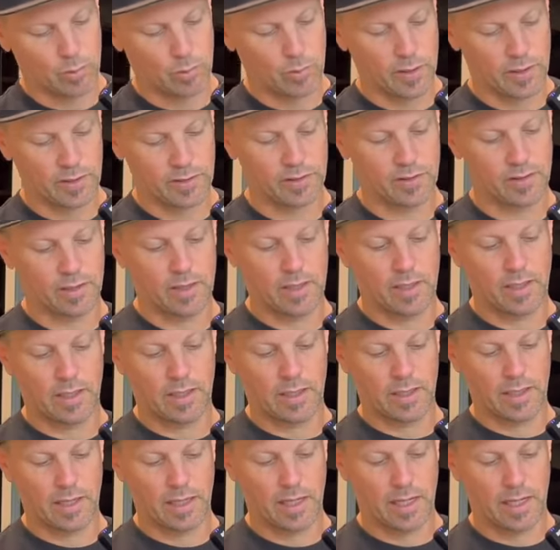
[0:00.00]
with
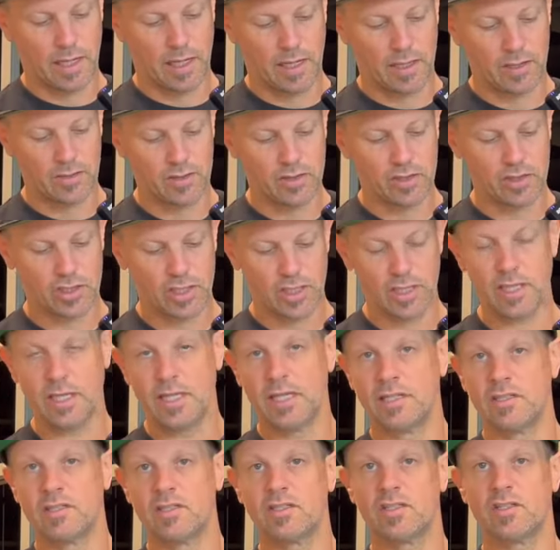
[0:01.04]
large
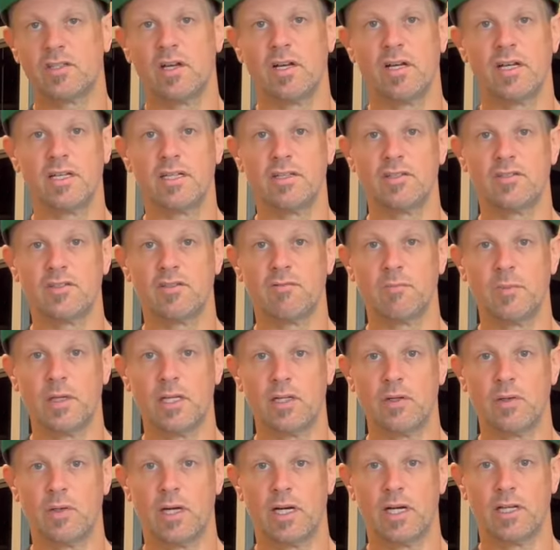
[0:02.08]
insides of
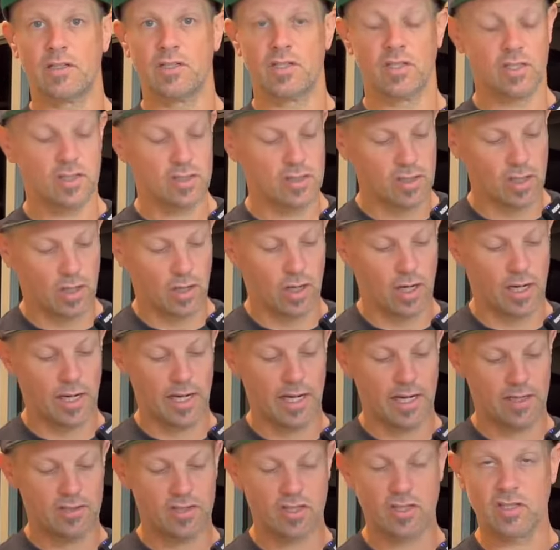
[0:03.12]
medial arches, high
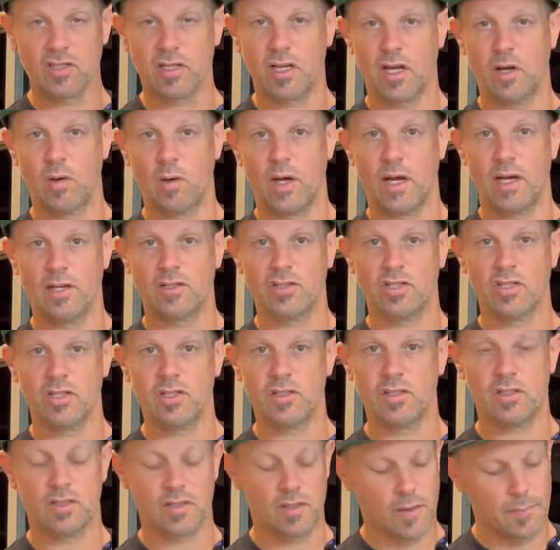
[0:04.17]
arches, low
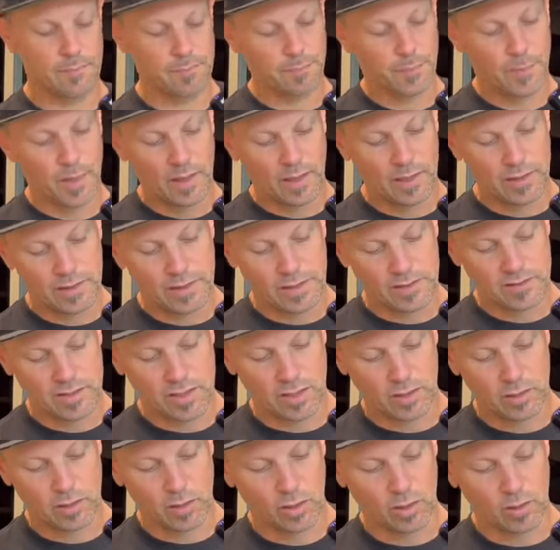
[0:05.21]
arches, this
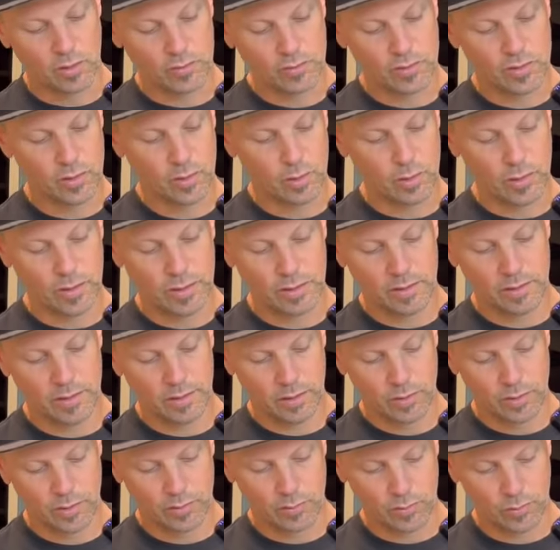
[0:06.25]
can contour
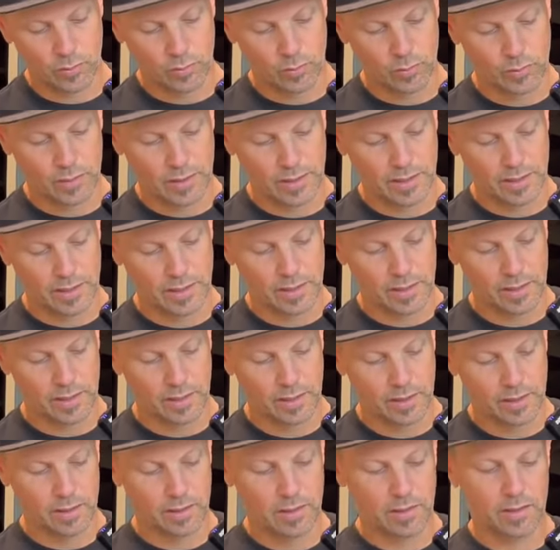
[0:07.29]
through the
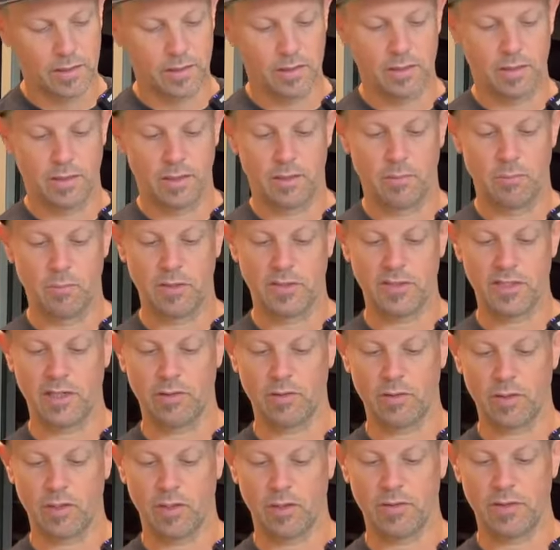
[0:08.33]

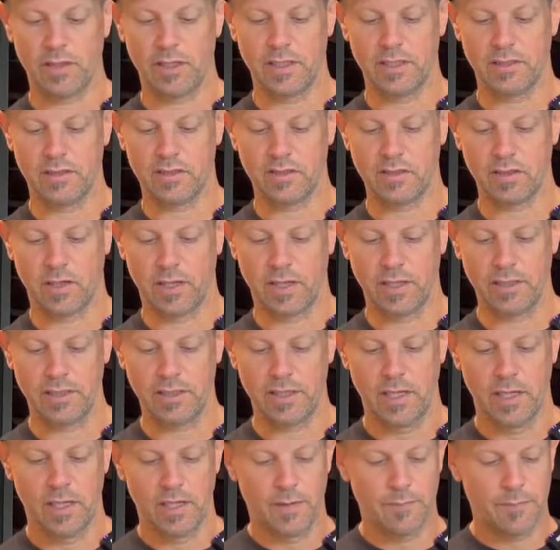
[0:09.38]
material on the inside.
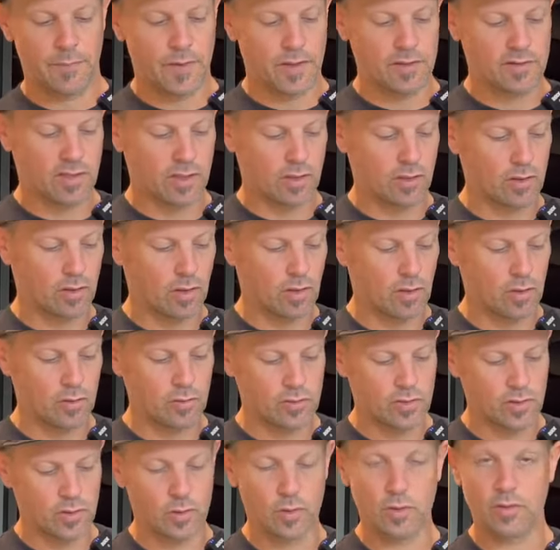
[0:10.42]
This can
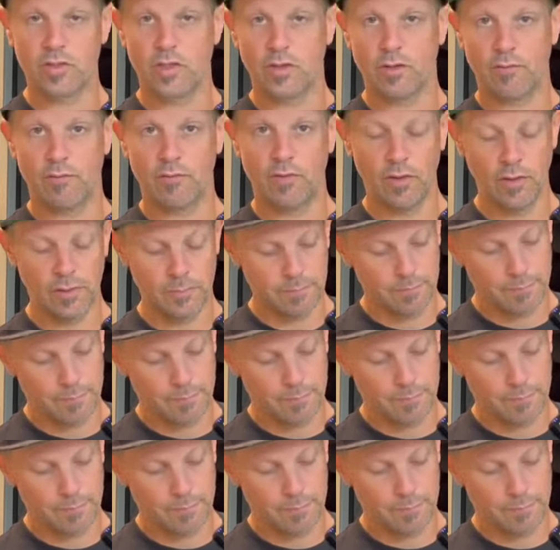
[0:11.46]
contour to the foot.